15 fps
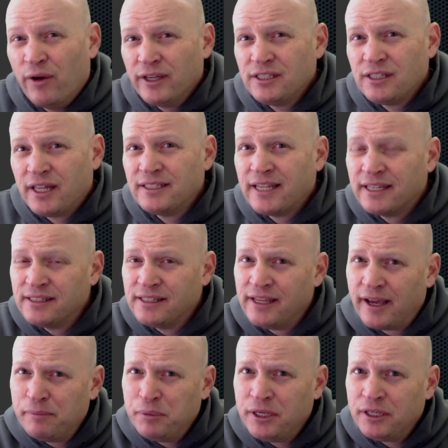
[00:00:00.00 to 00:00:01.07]
Now, Xlights has
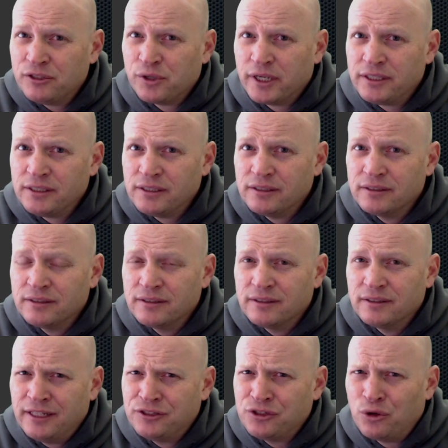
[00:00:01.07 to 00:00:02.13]
the IP address
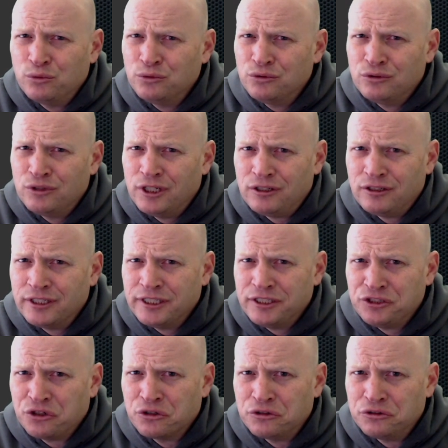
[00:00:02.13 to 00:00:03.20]
and its own little
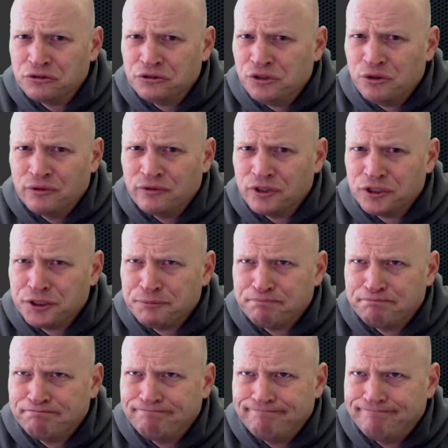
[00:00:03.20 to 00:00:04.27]
internal
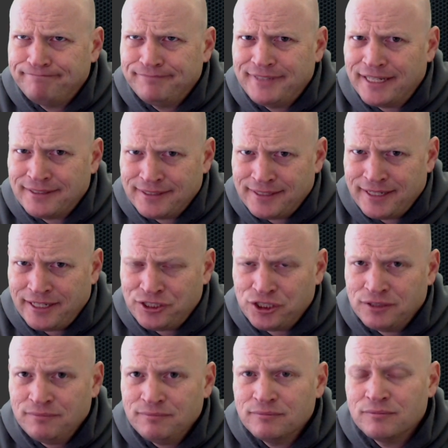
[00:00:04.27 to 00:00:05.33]
universe
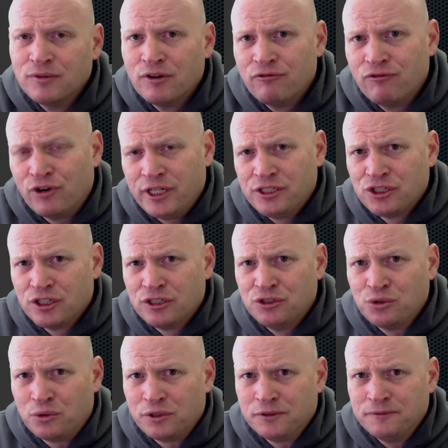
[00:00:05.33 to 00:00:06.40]
designation for each
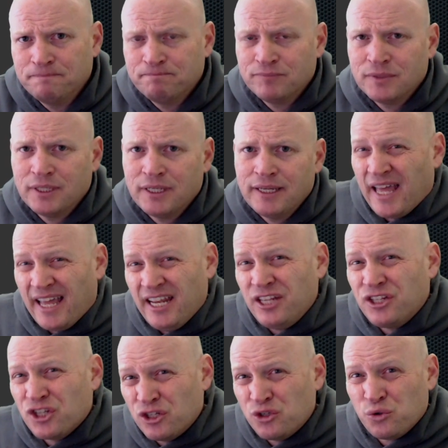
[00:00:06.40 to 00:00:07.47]
controller.
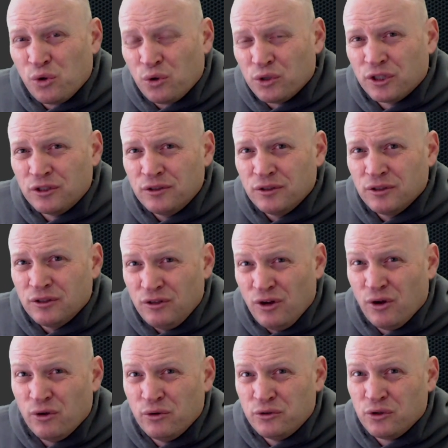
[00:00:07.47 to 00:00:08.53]
And each controller
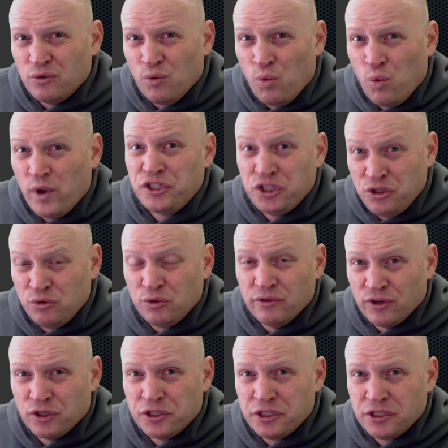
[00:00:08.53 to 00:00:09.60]
knows which
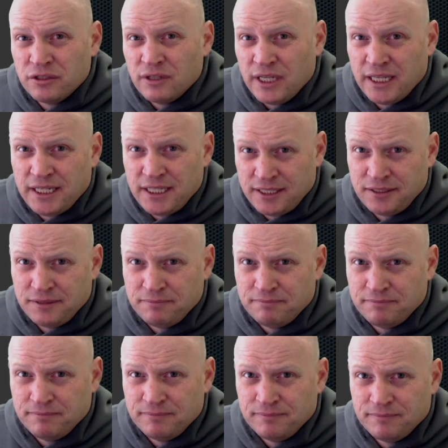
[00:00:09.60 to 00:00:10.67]
universe it
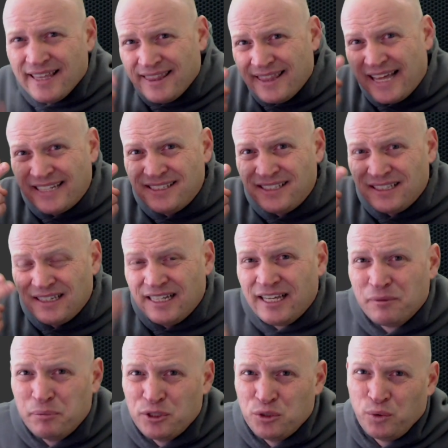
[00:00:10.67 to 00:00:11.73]
is. That's the
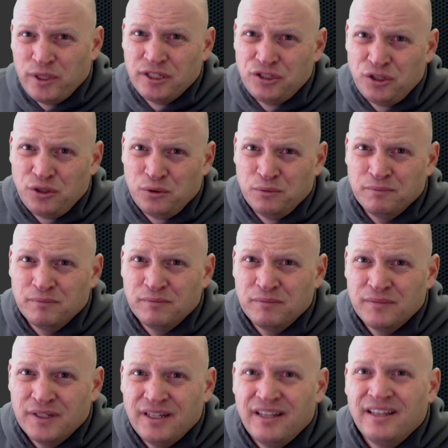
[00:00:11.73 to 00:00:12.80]
link between the two.
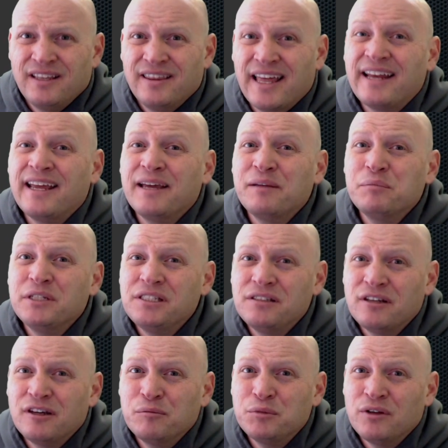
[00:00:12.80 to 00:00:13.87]
That had me
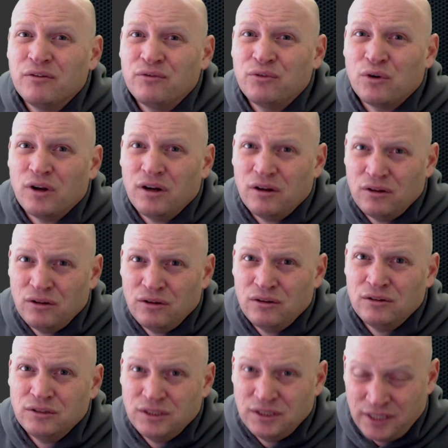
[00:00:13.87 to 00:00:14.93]
stumped for a
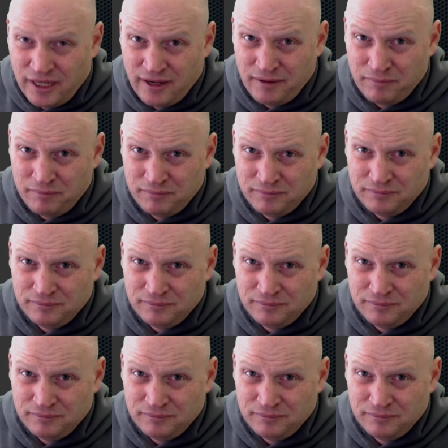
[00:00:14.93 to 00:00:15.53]
long time.